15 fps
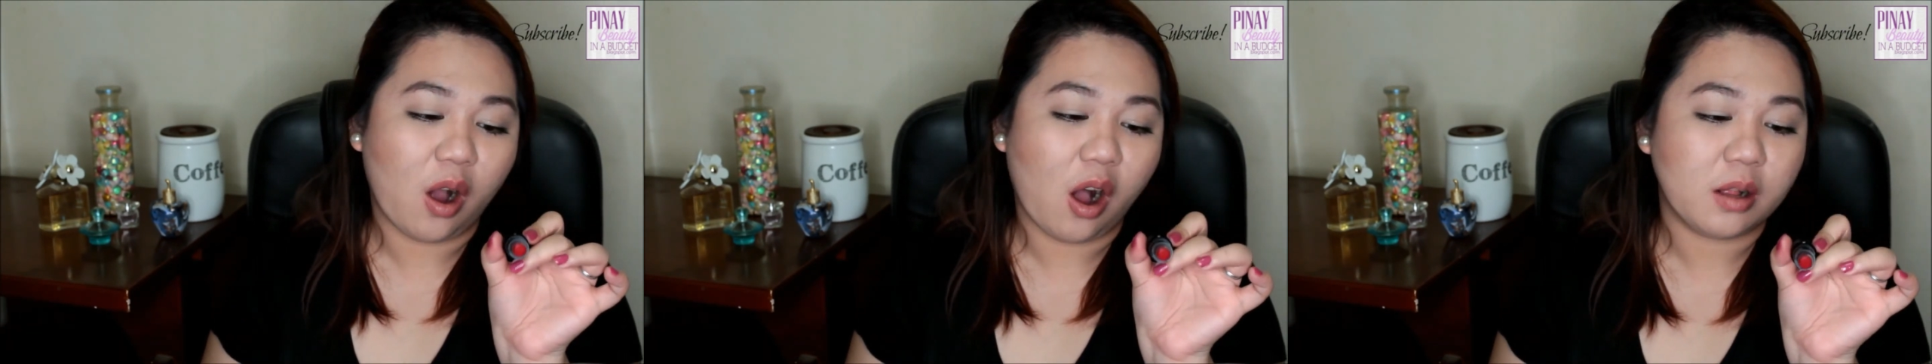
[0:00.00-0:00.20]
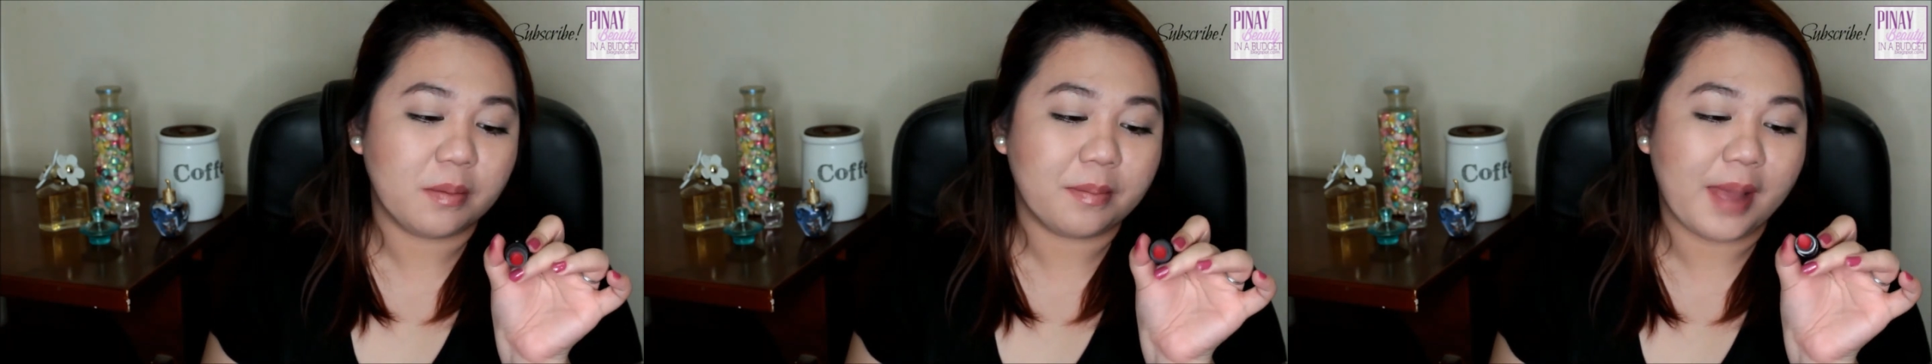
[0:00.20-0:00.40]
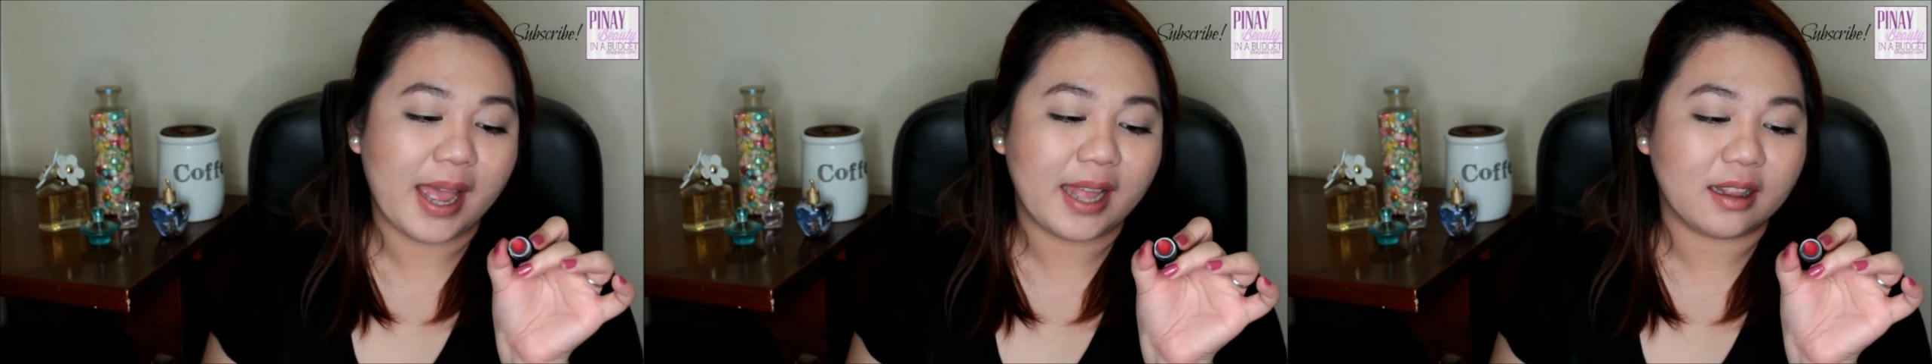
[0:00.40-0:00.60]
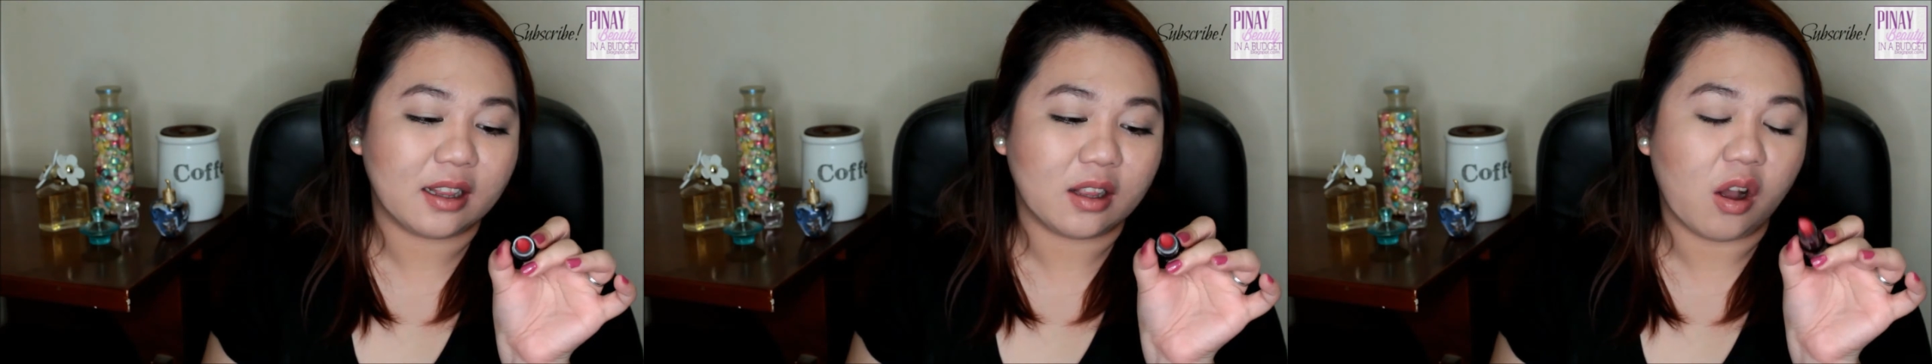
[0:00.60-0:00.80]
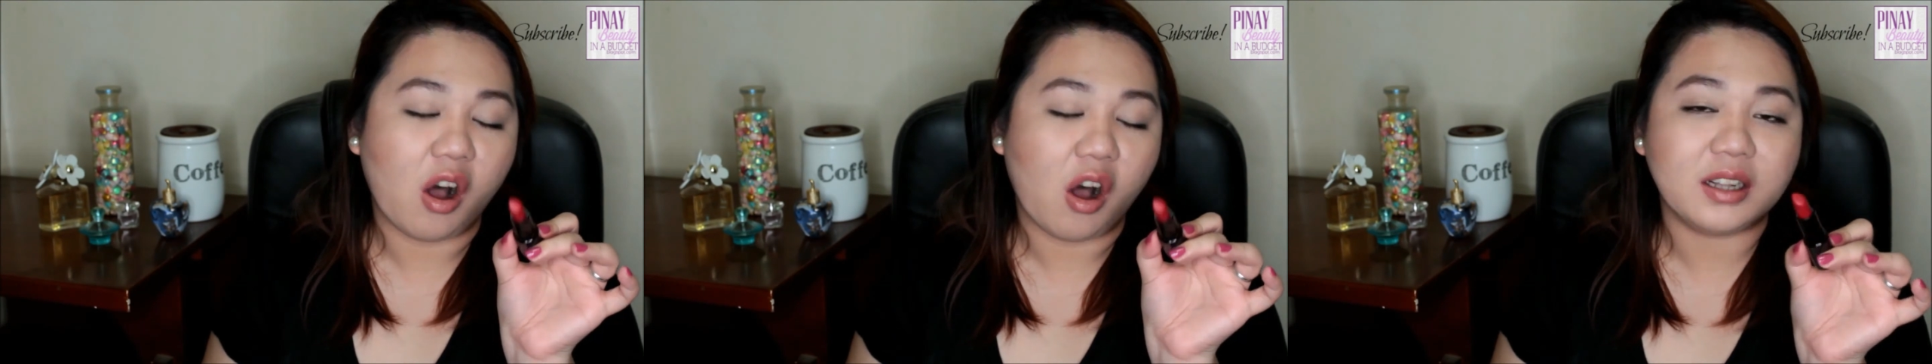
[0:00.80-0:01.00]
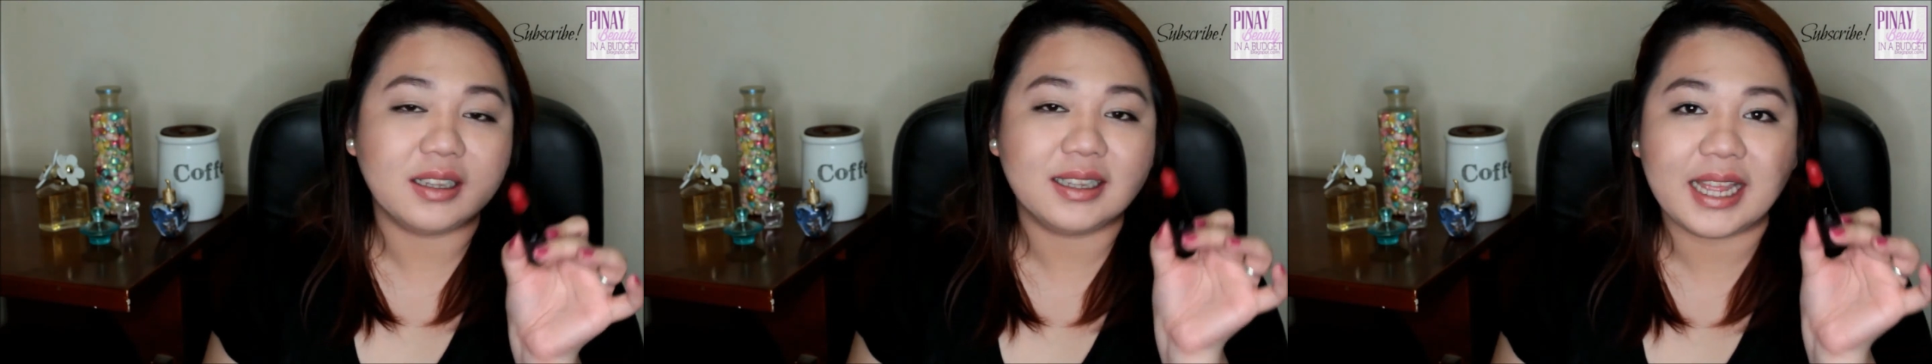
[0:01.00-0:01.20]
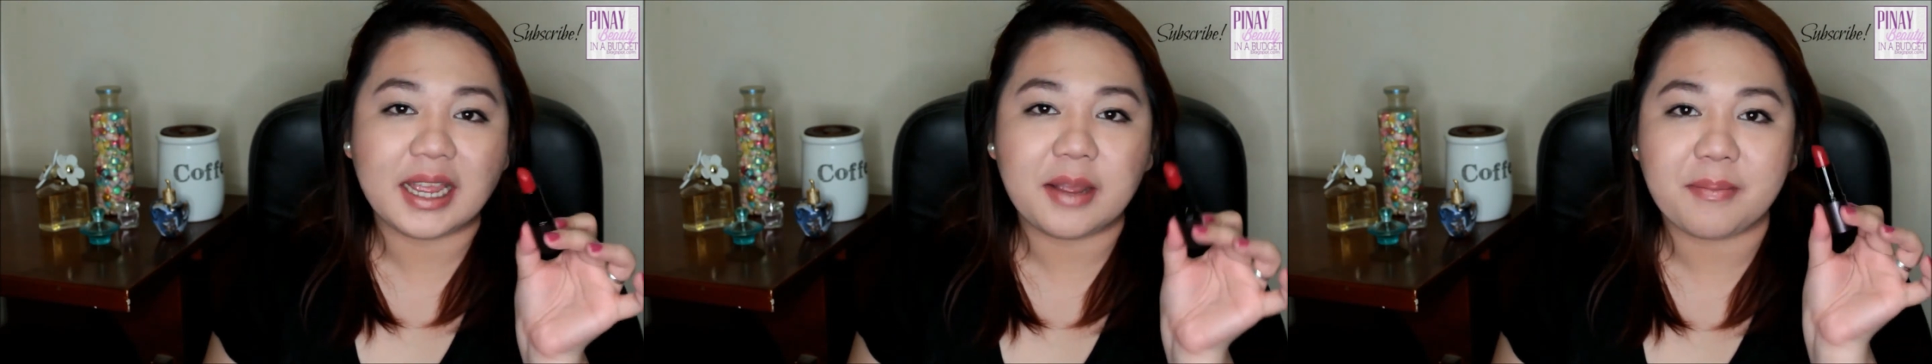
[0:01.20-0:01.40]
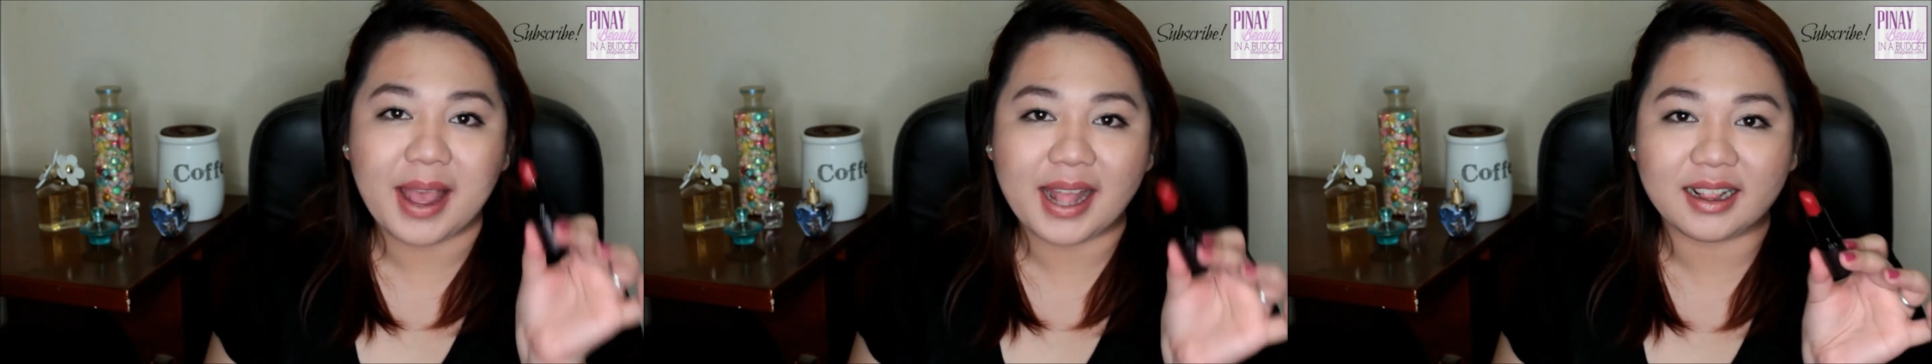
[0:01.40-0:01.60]

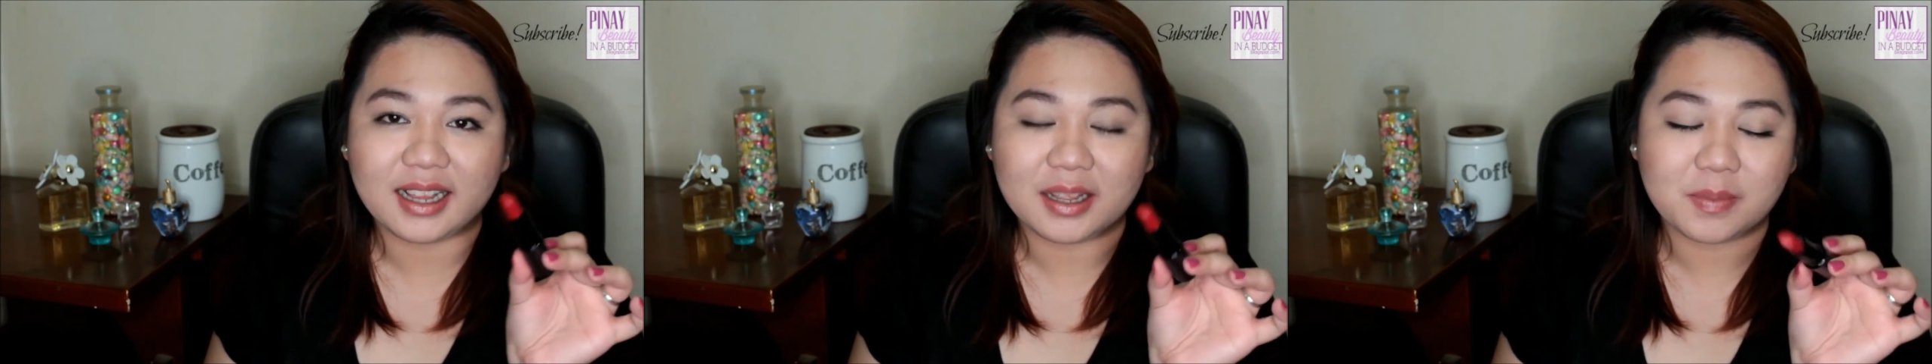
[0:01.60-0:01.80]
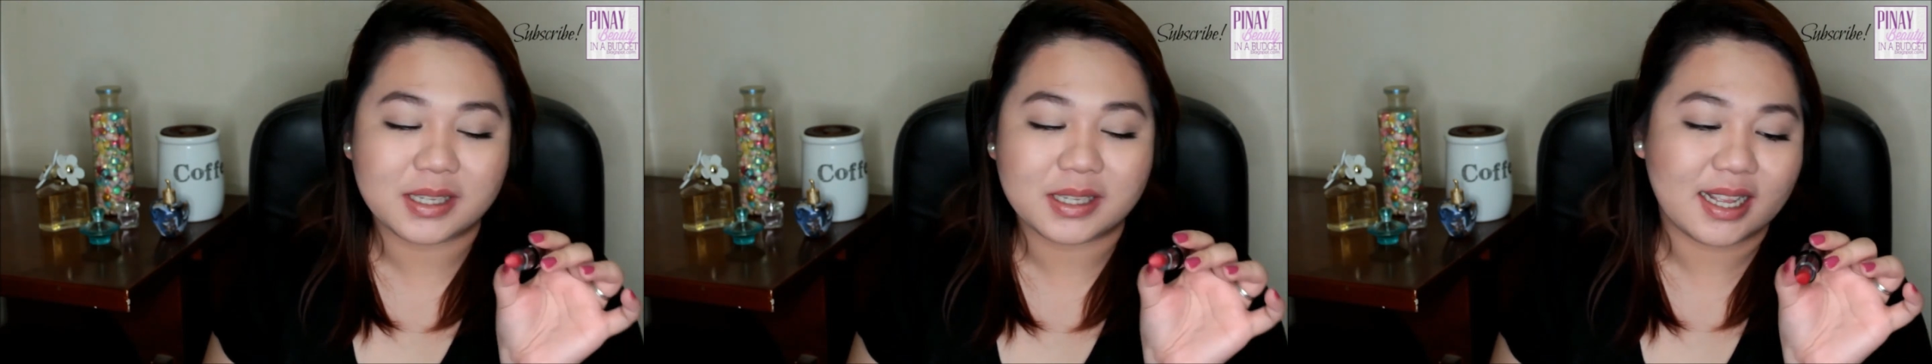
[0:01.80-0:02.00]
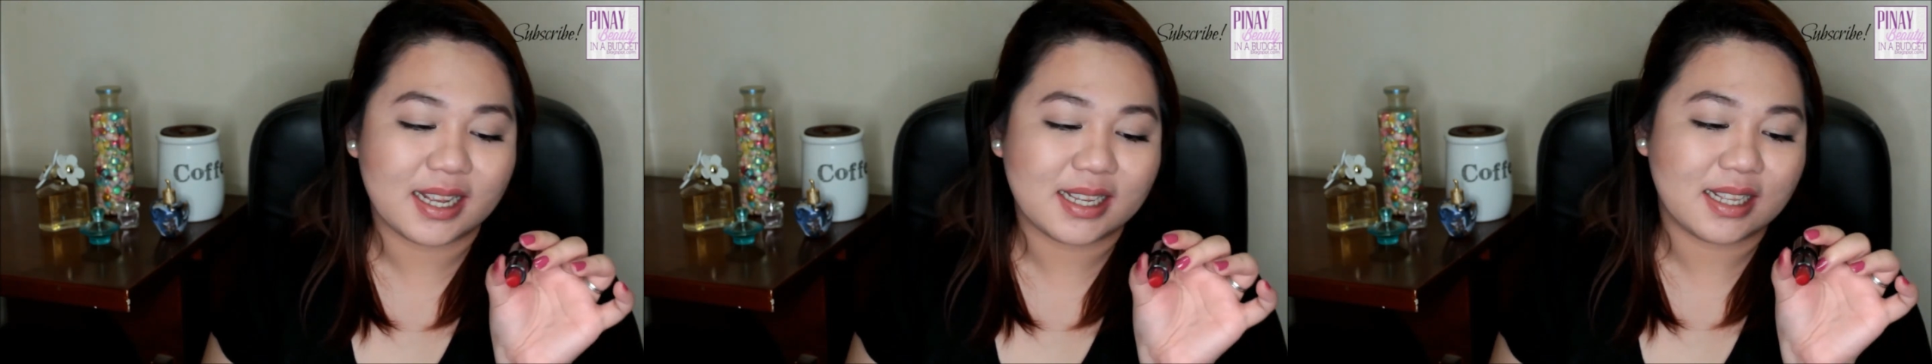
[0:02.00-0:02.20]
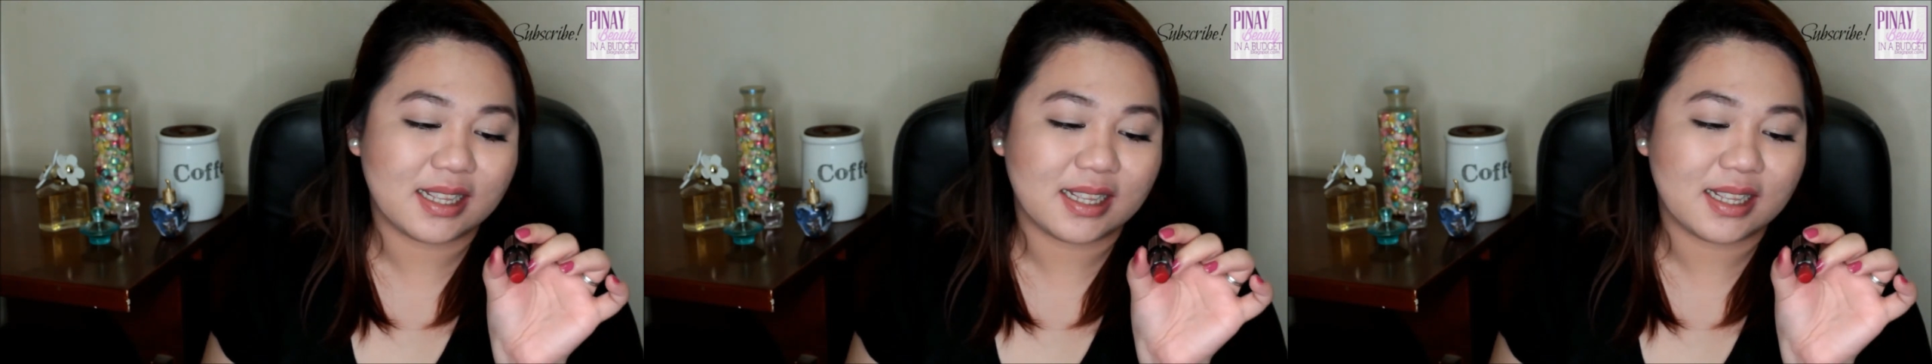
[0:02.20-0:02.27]
all-day matte lipsticks,